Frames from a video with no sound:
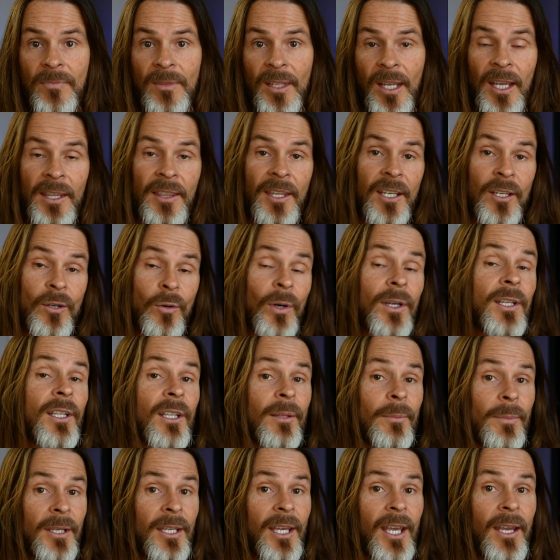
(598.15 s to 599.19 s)
and they quickly
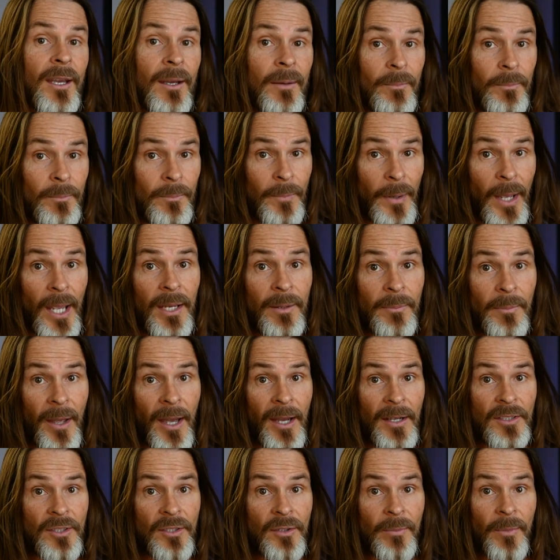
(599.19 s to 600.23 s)
became paid
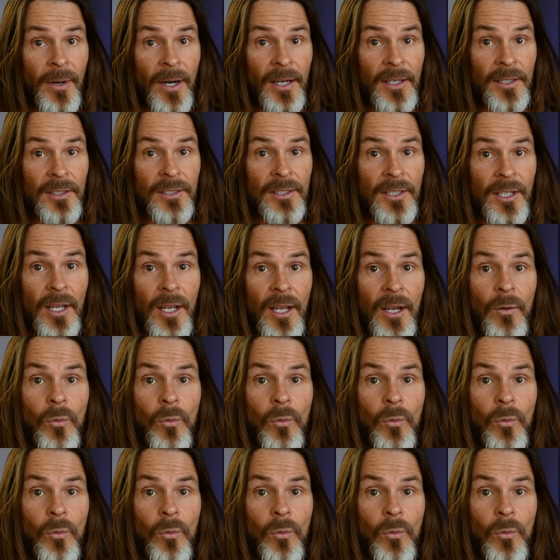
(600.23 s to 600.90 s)
masterminds